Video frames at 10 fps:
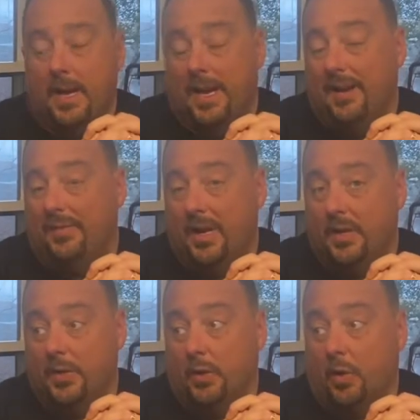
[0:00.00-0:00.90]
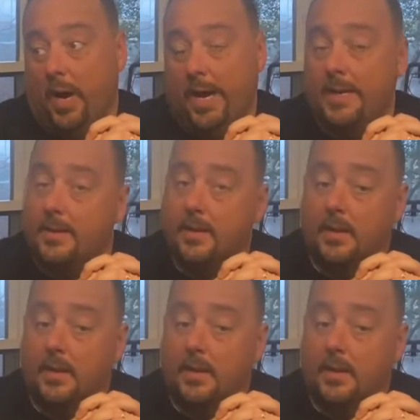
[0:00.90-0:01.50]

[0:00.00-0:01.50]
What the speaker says: If they do great,